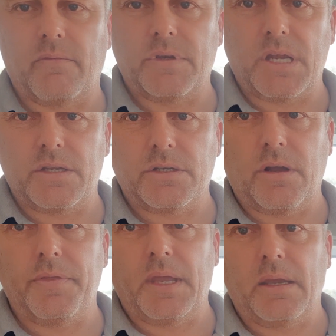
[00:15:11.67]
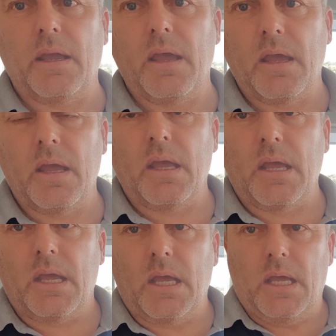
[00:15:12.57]
on retention. I think
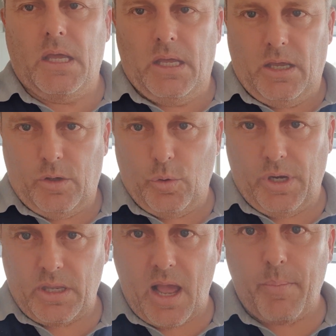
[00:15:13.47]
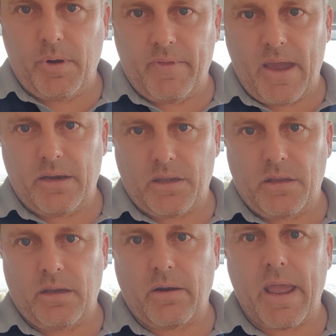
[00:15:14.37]
a good example of that
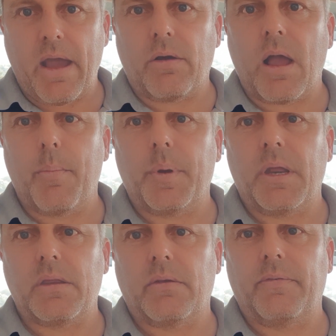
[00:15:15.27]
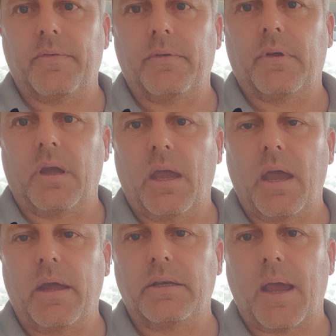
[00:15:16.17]
is, you know, how companies have
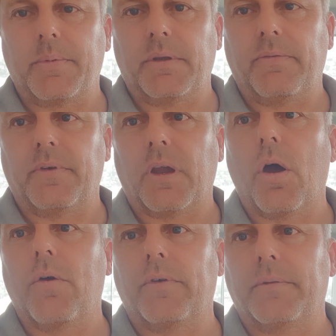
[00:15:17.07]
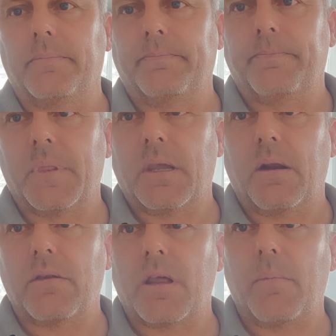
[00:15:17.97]
adapted for COVID. You
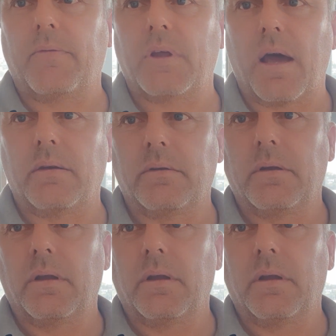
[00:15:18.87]
know, some have done